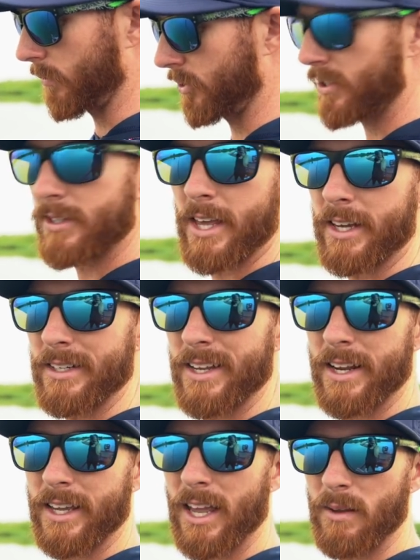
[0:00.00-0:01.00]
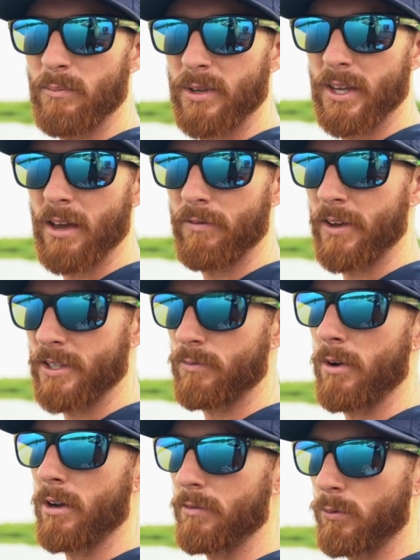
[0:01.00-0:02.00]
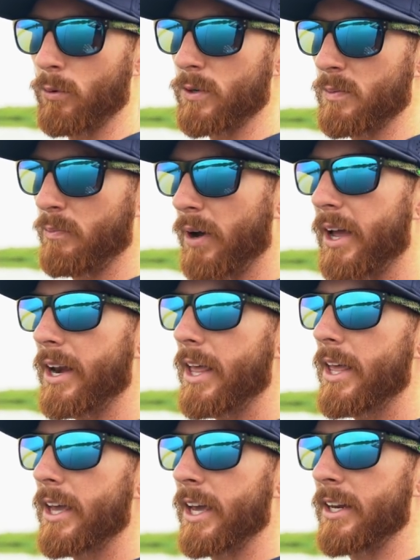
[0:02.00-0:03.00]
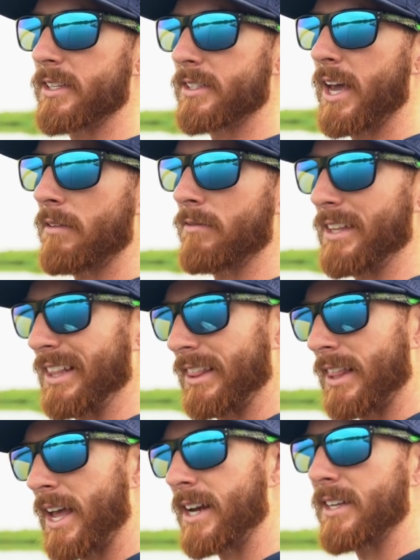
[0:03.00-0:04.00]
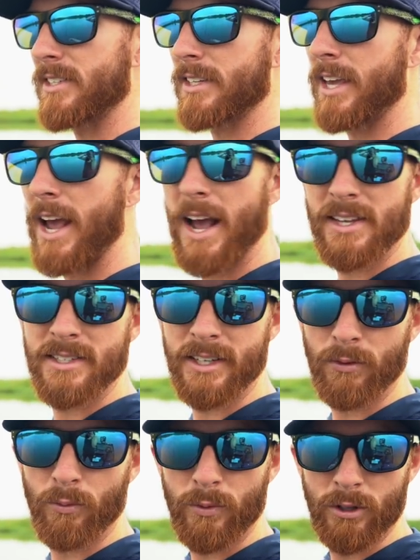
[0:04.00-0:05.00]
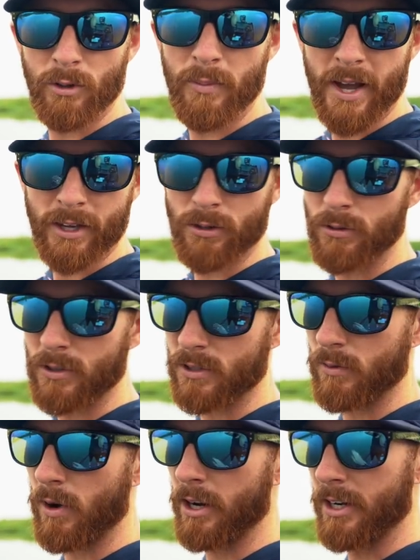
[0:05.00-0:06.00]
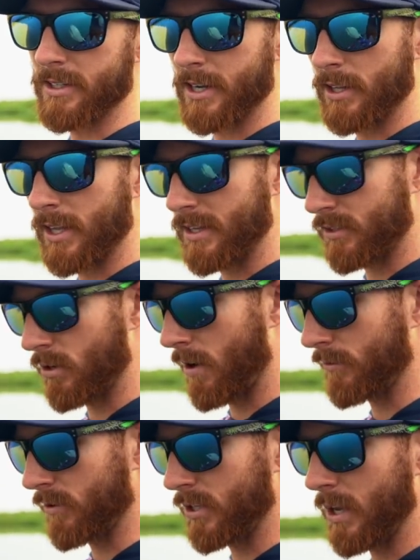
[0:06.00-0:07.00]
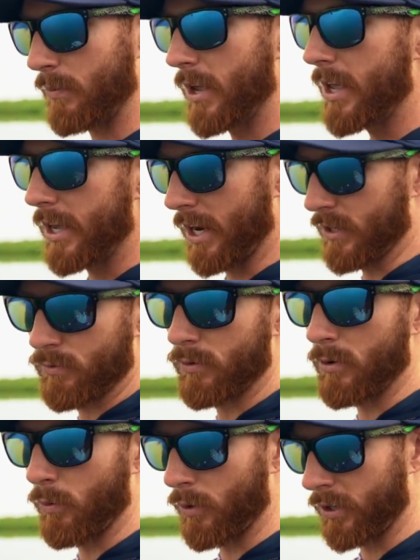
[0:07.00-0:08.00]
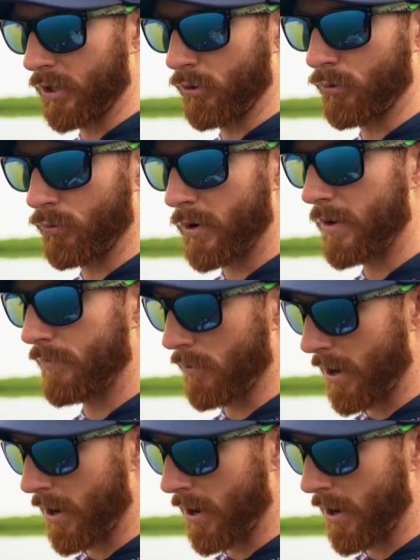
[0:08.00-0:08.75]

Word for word: which isn't like a dedicated BFS rod, of course, but it is of the lightest casting reel by Googan Squad, and it's got that softer tip, and it's really working great for